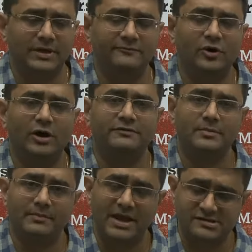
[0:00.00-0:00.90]
evolved from
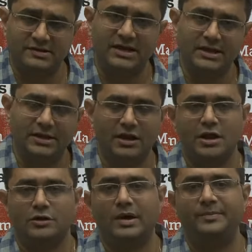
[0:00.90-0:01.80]
a matrilineal
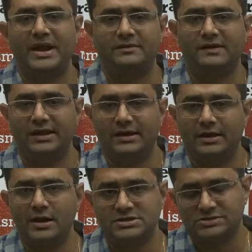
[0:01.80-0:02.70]
to a
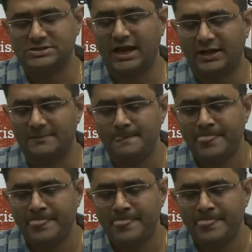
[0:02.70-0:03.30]
patrilineal society.